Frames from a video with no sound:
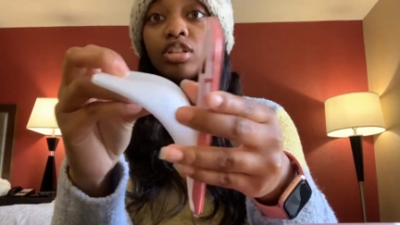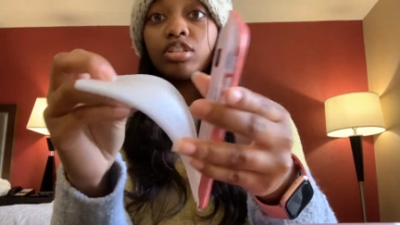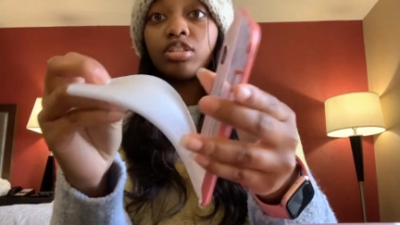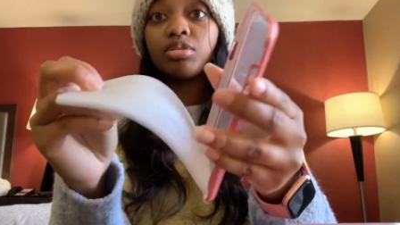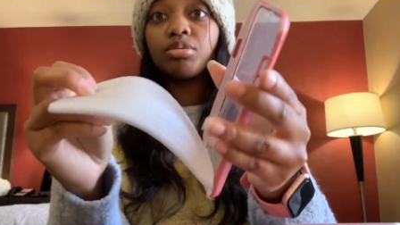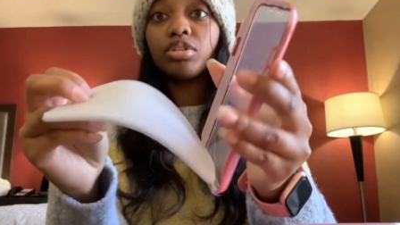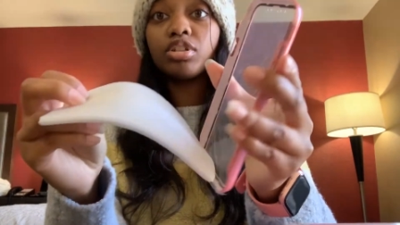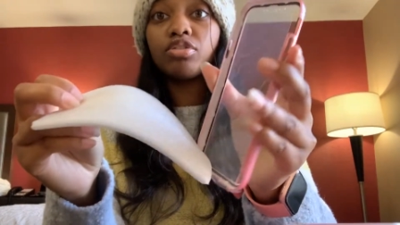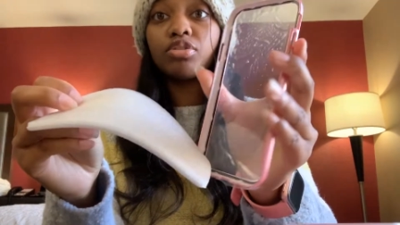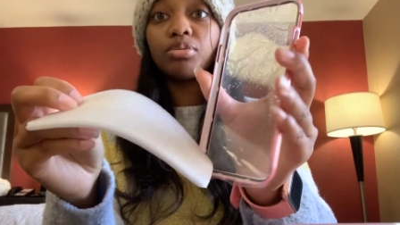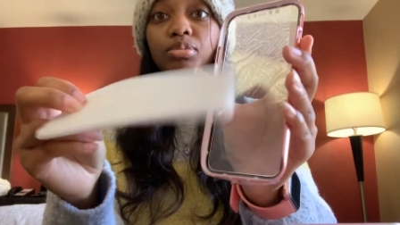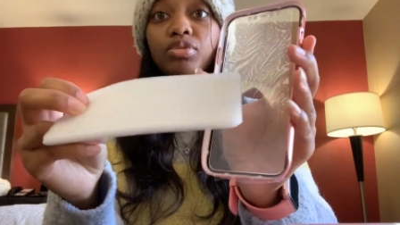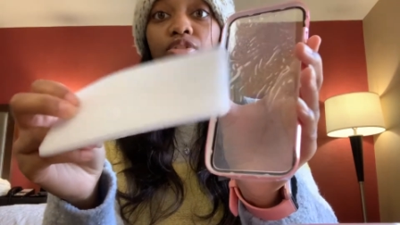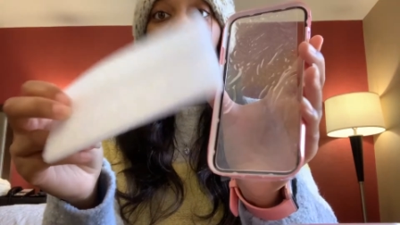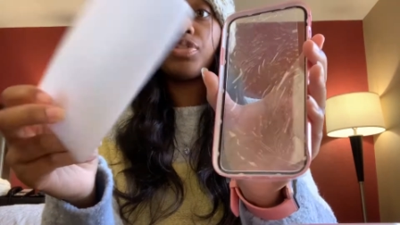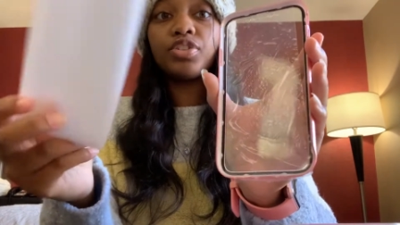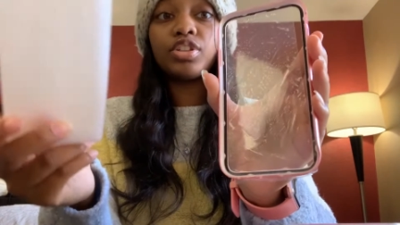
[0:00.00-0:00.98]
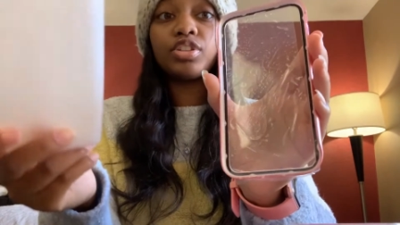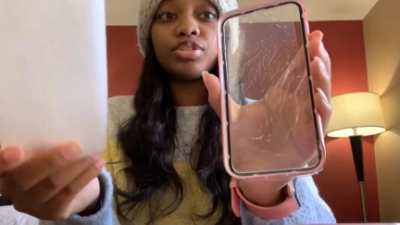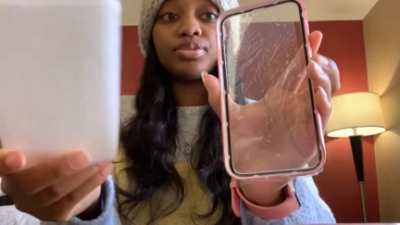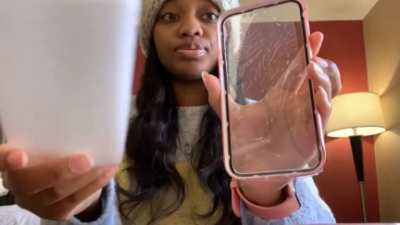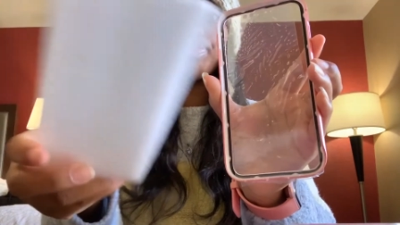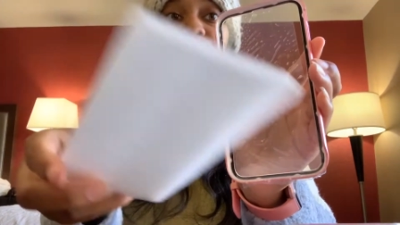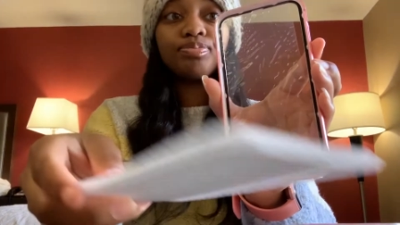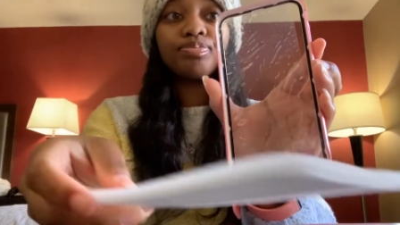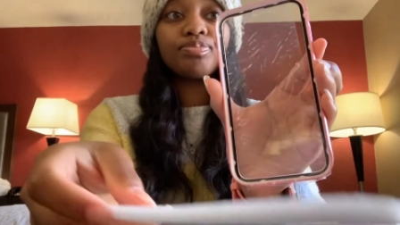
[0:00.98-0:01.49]
I'm gonna remove the phone.
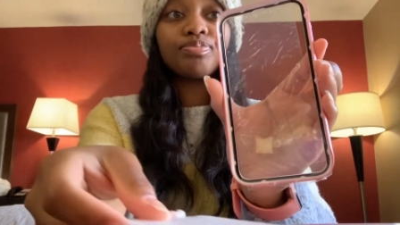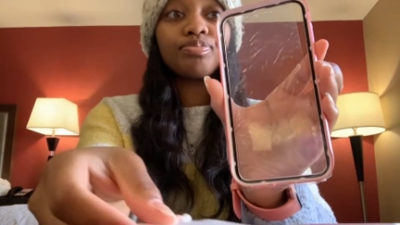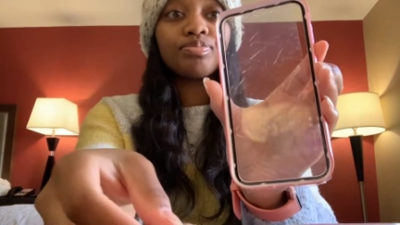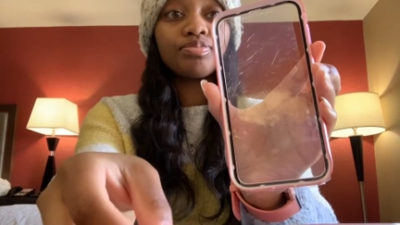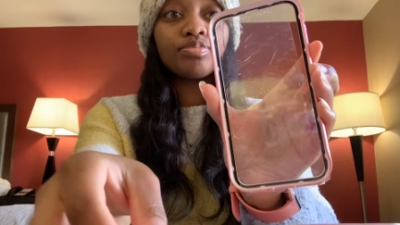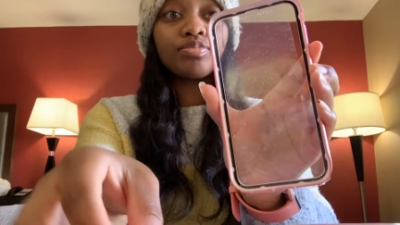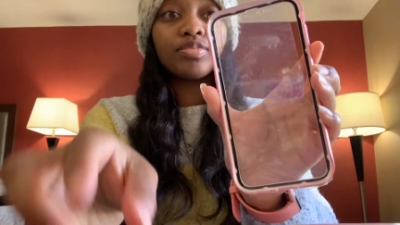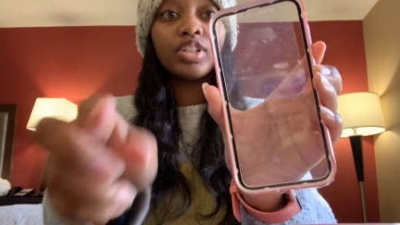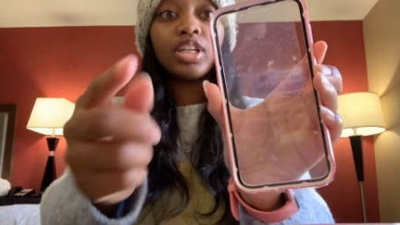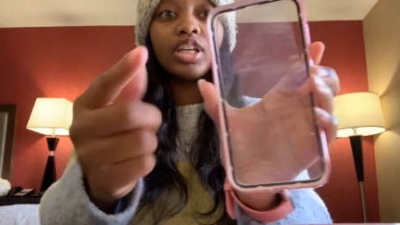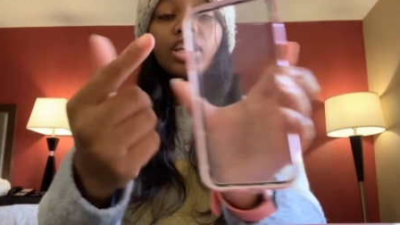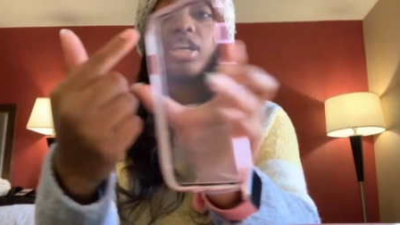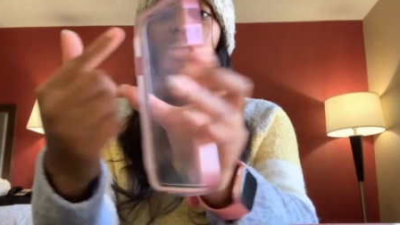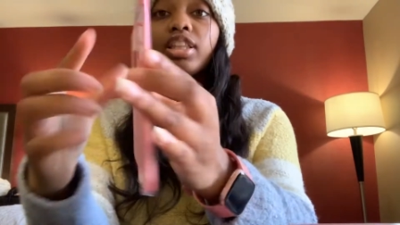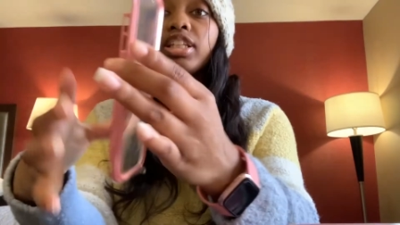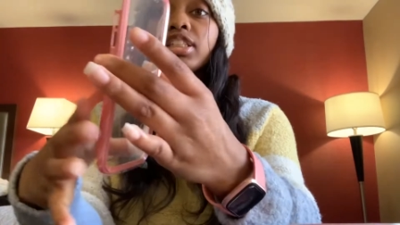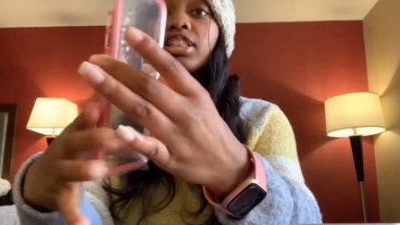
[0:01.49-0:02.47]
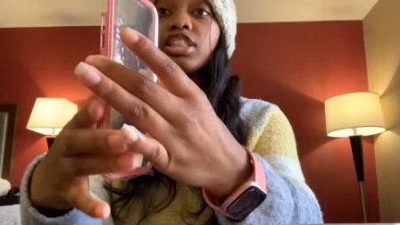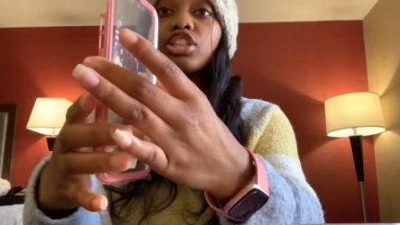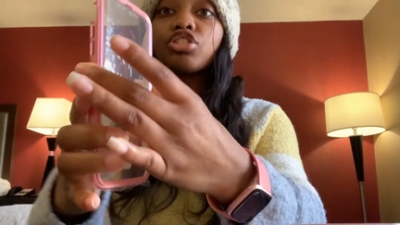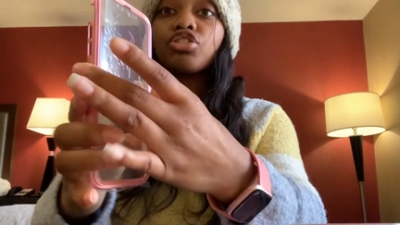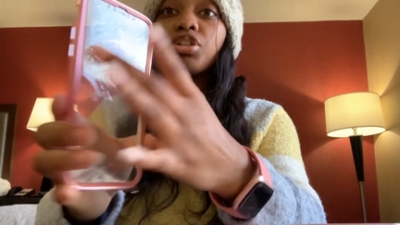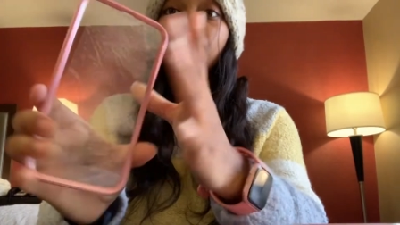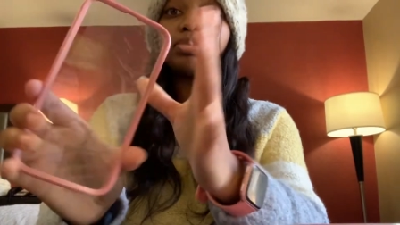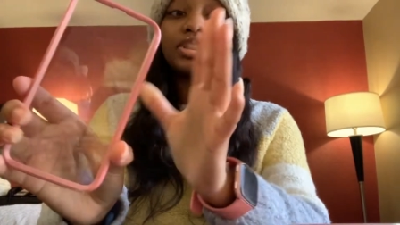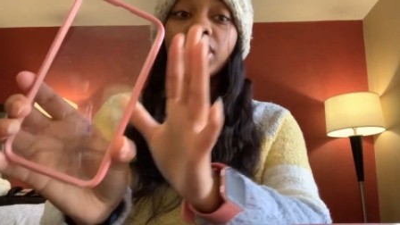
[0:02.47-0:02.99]
And this is the
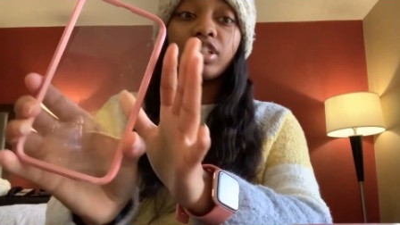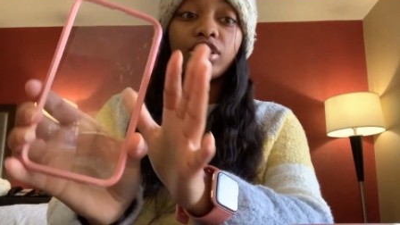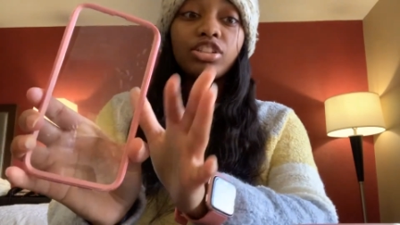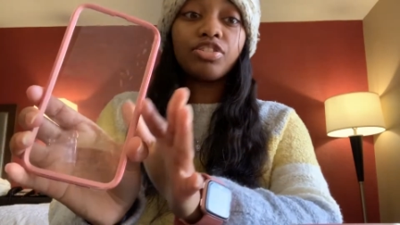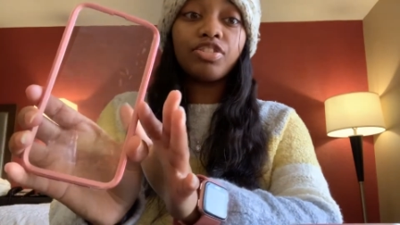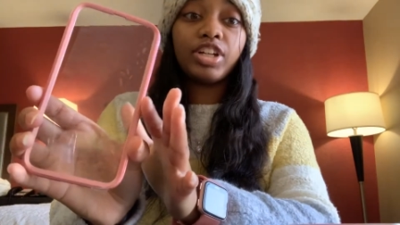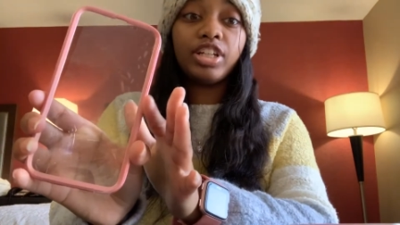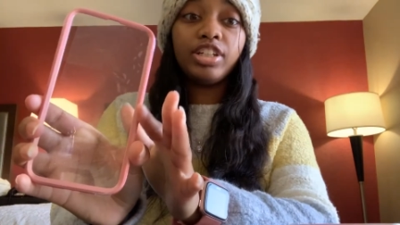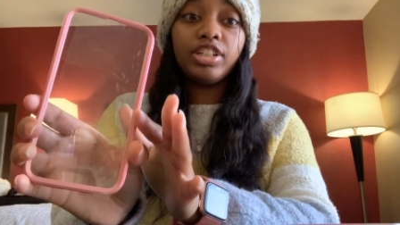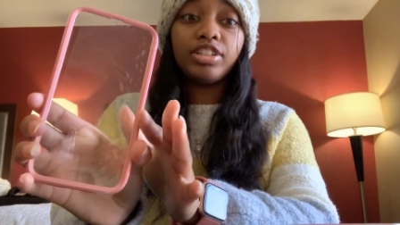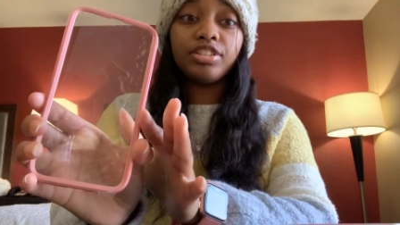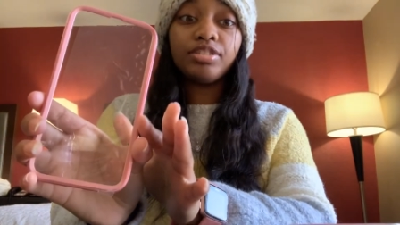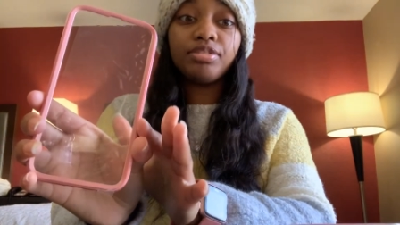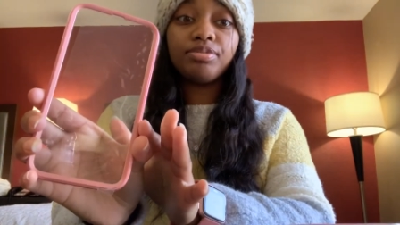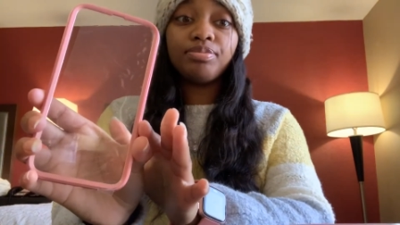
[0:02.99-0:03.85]
screen protector right here.